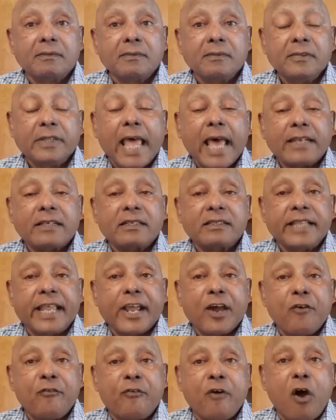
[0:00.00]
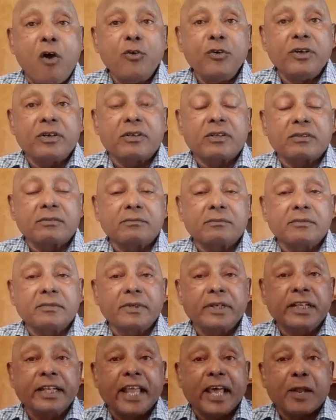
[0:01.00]
that they have found
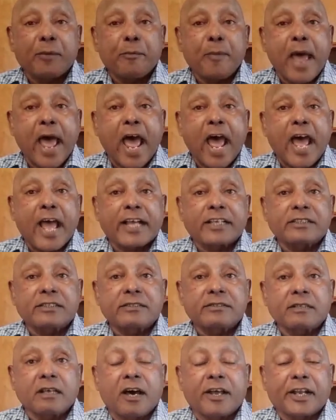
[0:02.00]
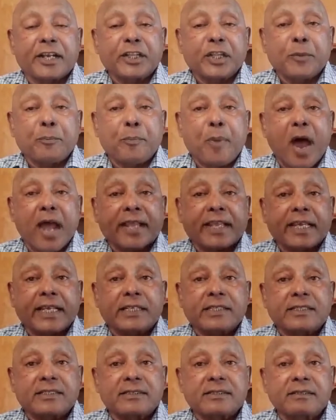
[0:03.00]
in their bags or in the
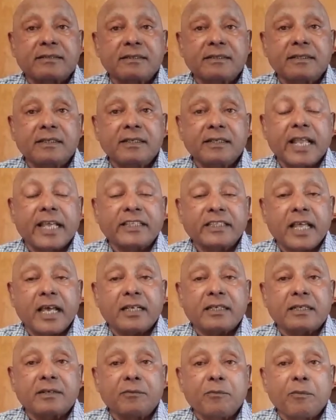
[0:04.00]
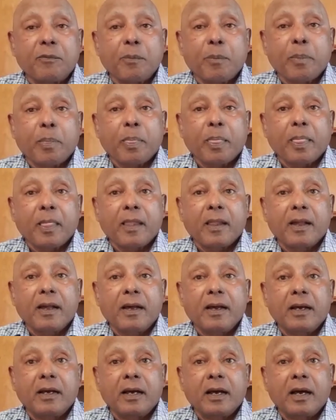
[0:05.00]
pockets like that.
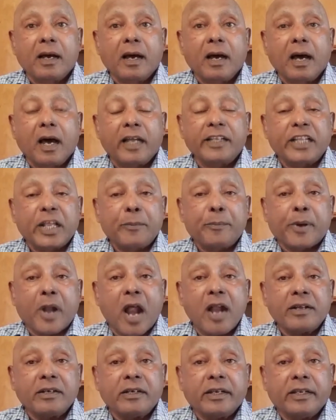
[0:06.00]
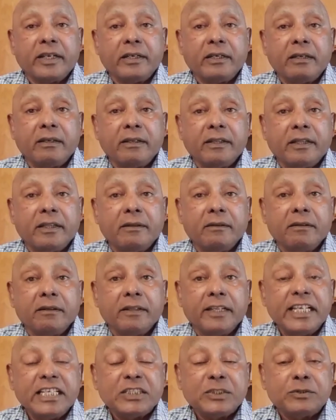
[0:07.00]
And they brought
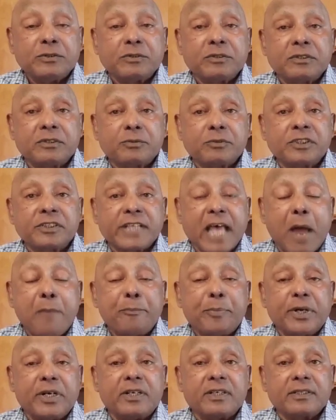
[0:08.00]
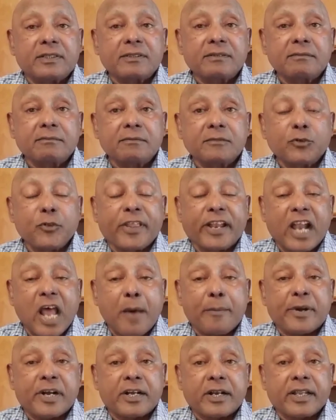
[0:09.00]
these samples to the
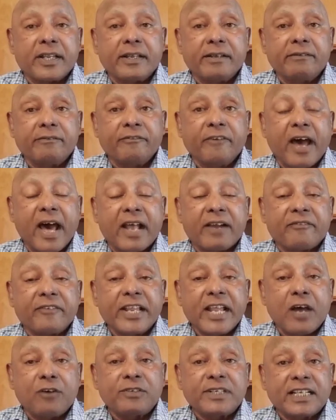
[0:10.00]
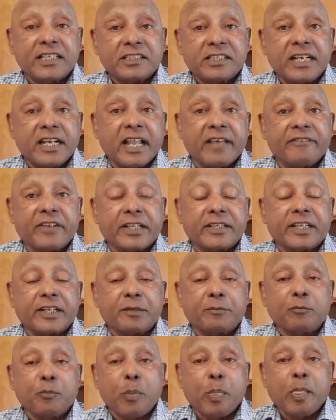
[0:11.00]
laboratory where we have tested
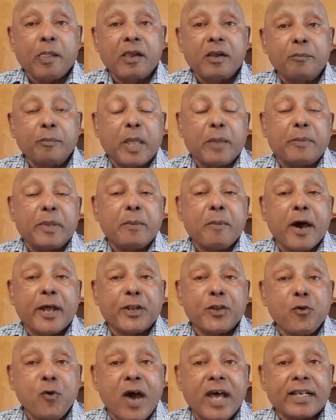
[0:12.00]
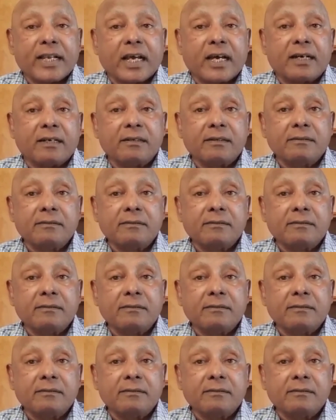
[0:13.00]
everything. Maybe marijuana,